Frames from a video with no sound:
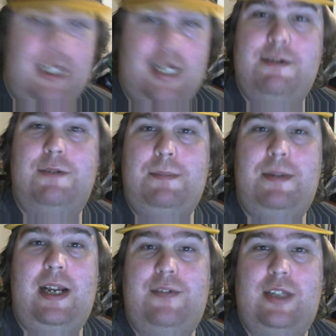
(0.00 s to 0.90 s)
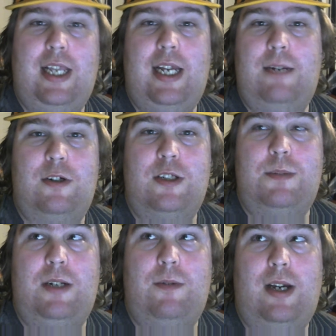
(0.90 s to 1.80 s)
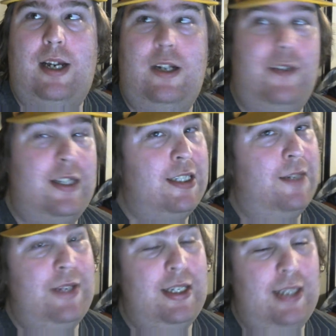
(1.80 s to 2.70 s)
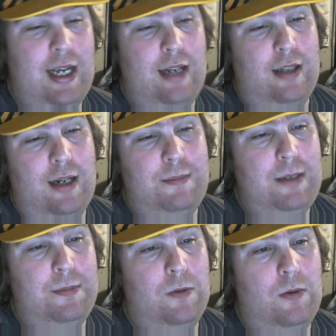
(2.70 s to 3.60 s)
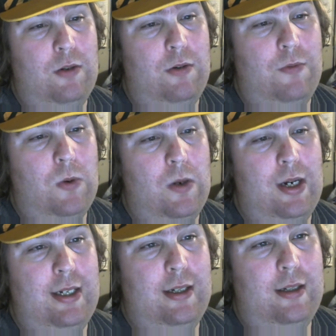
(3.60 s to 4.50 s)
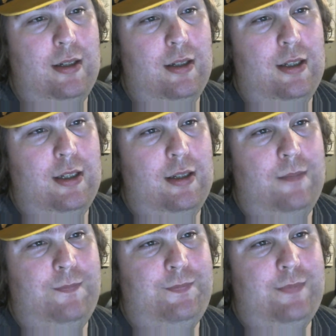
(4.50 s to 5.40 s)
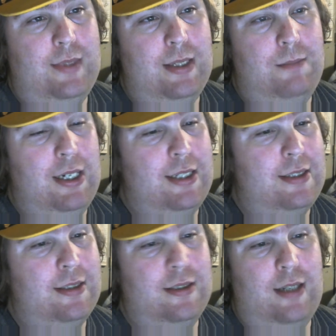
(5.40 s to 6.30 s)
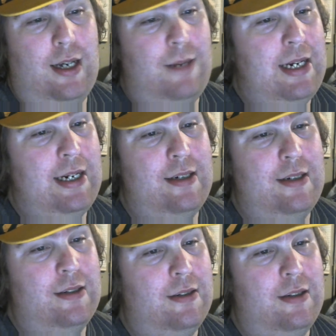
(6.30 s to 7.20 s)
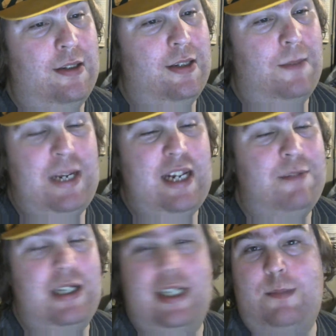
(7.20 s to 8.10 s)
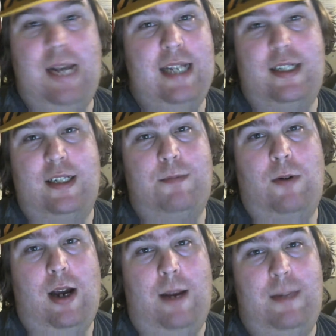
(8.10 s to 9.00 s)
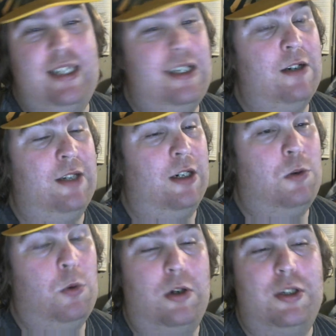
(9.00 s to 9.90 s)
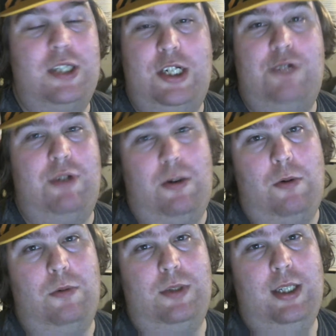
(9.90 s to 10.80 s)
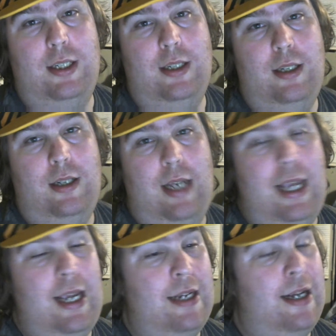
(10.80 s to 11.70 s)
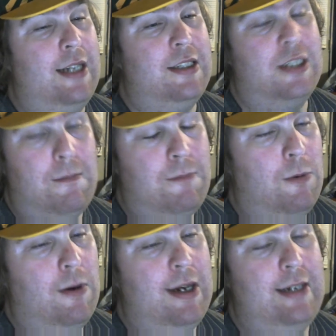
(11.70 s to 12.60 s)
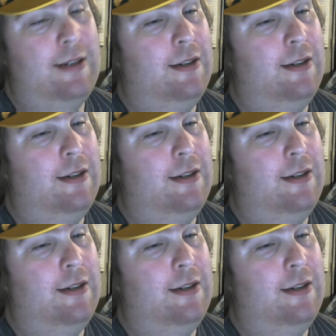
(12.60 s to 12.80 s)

time to repave Atlanta Motor Speedway. I know that's something that a lot of people want to avoid, but I mean, the pavement is past its prime. It's nearly a quarter century old and at some point